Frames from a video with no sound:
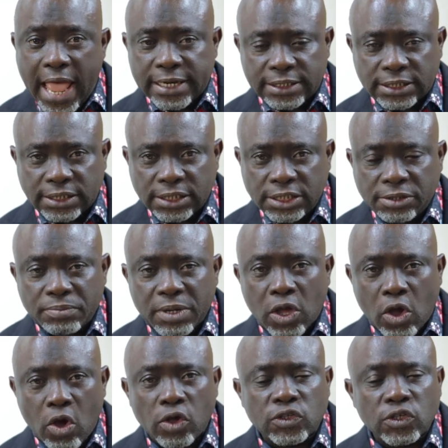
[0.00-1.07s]
end,
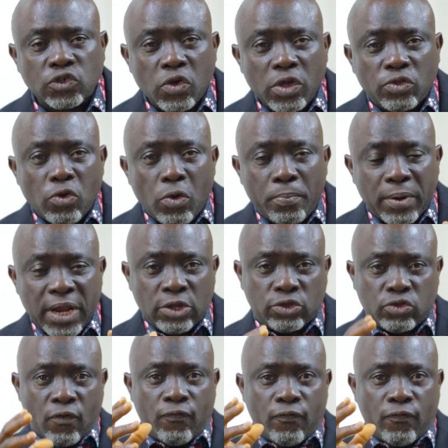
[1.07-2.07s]
because it's going to bring to